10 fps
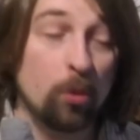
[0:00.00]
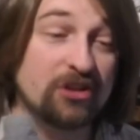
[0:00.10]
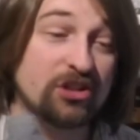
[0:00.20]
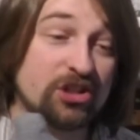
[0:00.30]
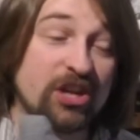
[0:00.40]

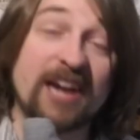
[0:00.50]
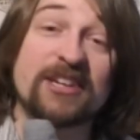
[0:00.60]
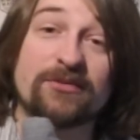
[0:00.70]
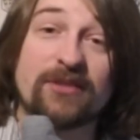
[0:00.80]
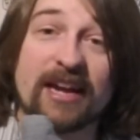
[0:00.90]
which has
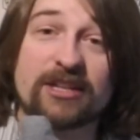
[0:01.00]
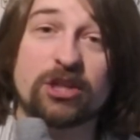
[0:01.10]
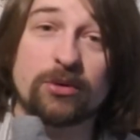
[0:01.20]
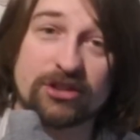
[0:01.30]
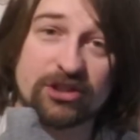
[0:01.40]
kind of
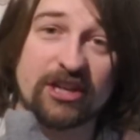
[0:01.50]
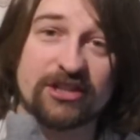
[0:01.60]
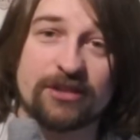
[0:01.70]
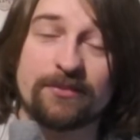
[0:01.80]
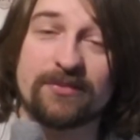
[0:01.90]
led to a
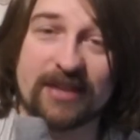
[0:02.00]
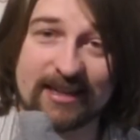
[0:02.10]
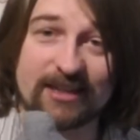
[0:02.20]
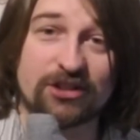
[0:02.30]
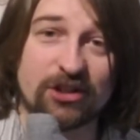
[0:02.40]
schism
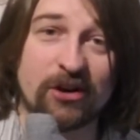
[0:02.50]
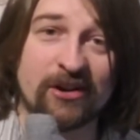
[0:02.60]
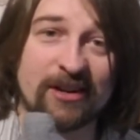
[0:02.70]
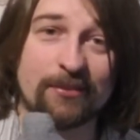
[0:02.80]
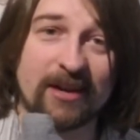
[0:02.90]
that is
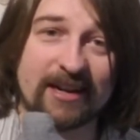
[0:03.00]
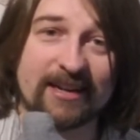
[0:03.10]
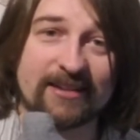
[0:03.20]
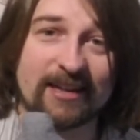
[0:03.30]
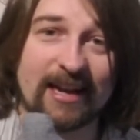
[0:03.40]
currently
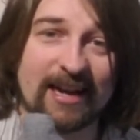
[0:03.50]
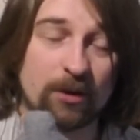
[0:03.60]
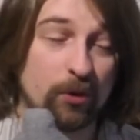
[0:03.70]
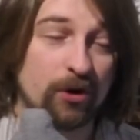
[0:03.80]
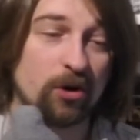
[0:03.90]
plaguing the
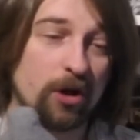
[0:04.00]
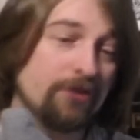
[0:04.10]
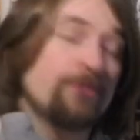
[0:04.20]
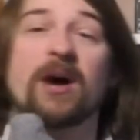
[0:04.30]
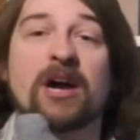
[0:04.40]
clan, where a
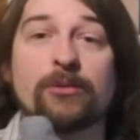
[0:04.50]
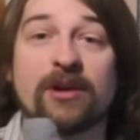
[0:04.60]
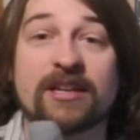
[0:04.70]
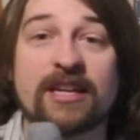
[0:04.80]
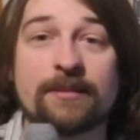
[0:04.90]
lot of Banu
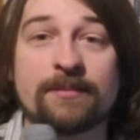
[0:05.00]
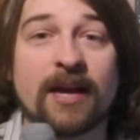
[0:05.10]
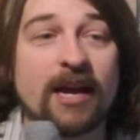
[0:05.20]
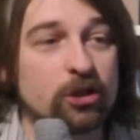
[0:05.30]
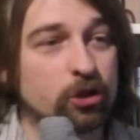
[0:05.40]

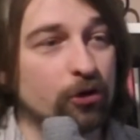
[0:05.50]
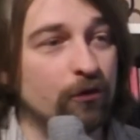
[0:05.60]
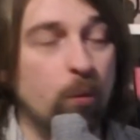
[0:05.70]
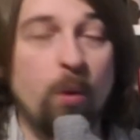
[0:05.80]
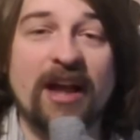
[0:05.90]
Hakim sort
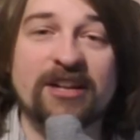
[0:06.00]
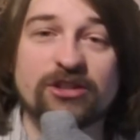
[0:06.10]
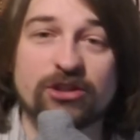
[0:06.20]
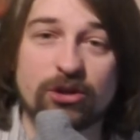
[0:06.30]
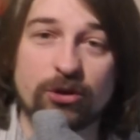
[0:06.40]
of
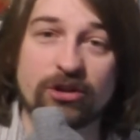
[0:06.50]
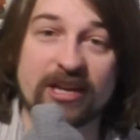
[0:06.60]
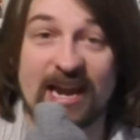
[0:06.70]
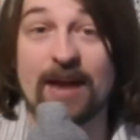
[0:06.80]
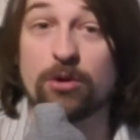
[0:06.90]
went to
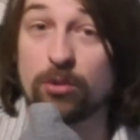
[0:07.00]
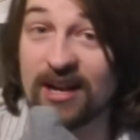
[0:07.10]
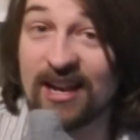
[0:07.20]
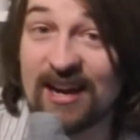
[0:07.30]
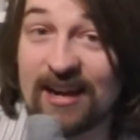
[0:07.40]
the
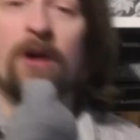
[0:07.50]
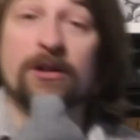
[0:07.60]
Camarilla.